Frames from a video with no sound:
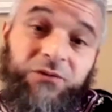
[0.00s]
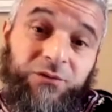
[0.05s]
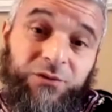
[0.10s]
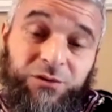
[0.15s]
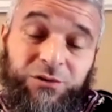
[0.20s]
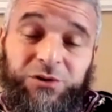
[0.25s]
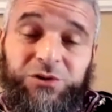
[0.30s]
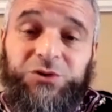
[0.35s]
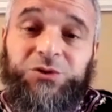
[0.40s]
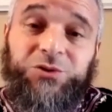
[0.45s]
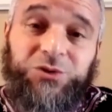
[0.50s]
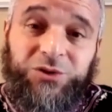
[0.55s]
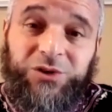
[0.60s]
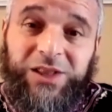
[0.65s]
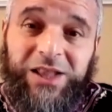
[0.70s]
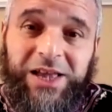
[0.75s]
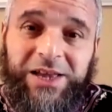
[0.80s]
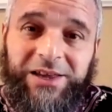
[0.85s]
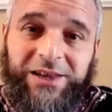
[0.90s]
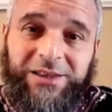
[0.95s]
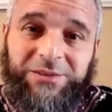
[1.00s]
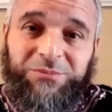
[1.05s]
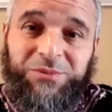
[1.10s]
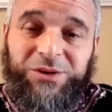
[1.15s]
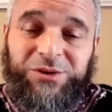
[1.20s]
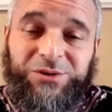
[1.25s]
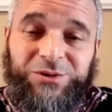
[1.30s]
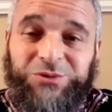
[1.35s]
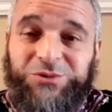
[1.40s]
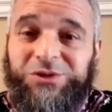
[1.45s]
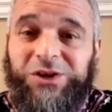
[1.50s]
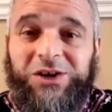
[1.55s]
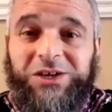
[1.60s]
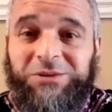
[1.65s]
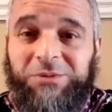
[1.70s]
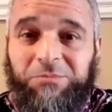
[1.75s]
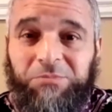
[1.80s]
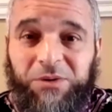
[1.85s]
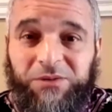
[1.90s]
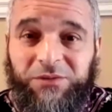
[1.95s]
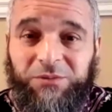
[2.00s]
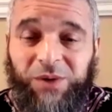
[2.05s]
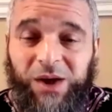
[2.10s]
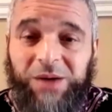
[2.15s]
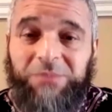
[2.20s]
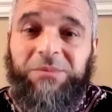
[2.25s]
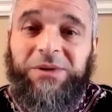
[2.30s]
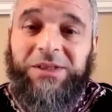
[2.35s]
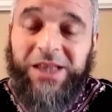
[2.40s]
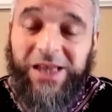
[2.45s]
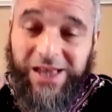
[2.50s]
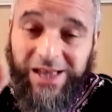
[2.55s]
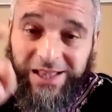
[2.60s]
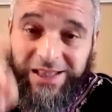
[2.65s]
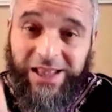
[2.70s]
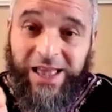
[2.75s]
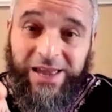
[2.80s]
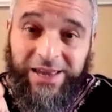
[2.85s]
of course you should like it, because we're talking about Prophet Muhammad.